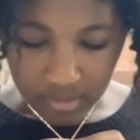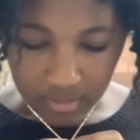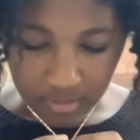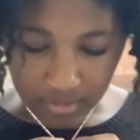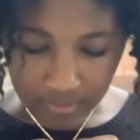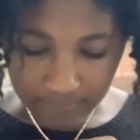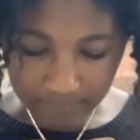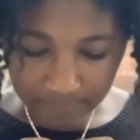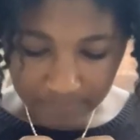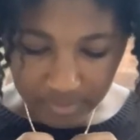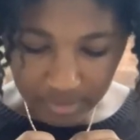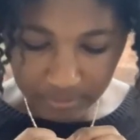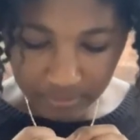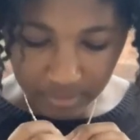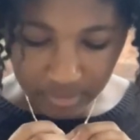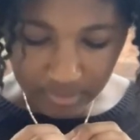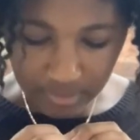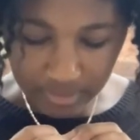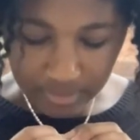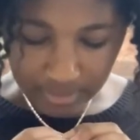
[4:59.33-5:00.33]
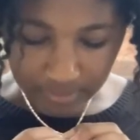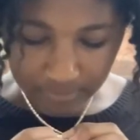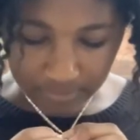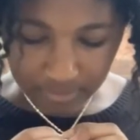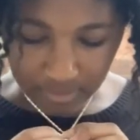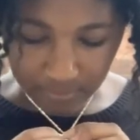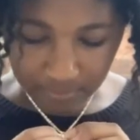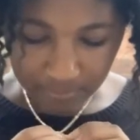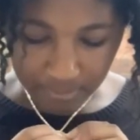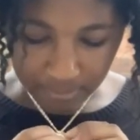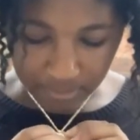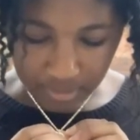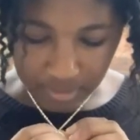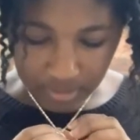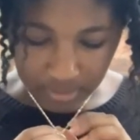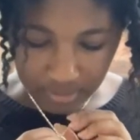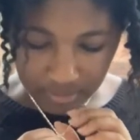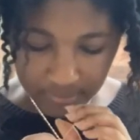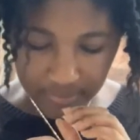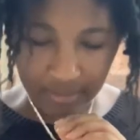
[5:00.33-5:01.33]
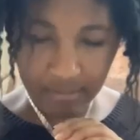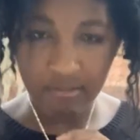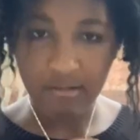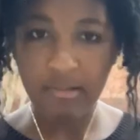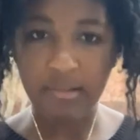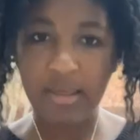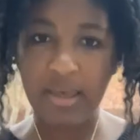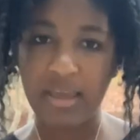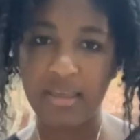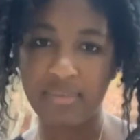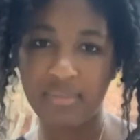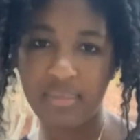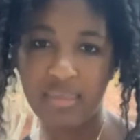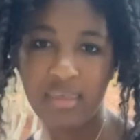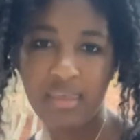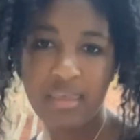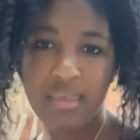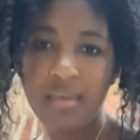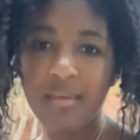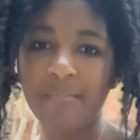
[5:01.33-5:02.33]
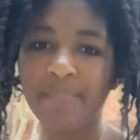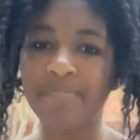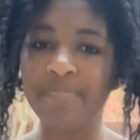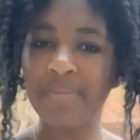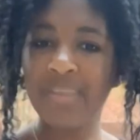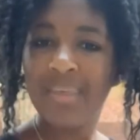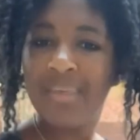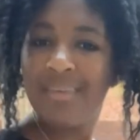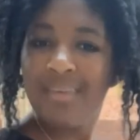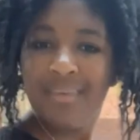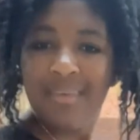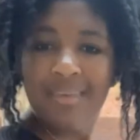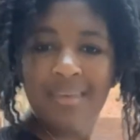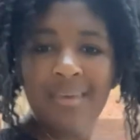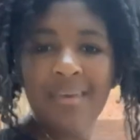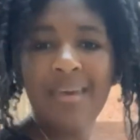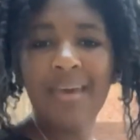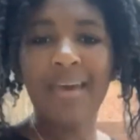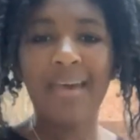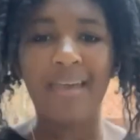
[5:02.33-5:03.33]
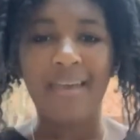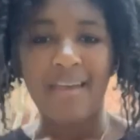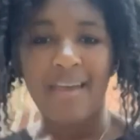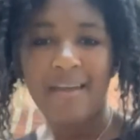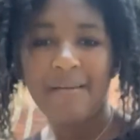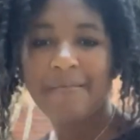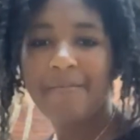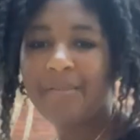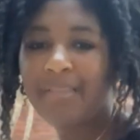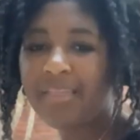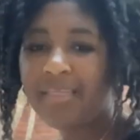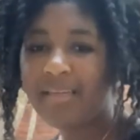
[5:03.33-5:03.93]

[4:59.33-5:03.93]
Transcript: Um, I really like how simple it is, how classy. I really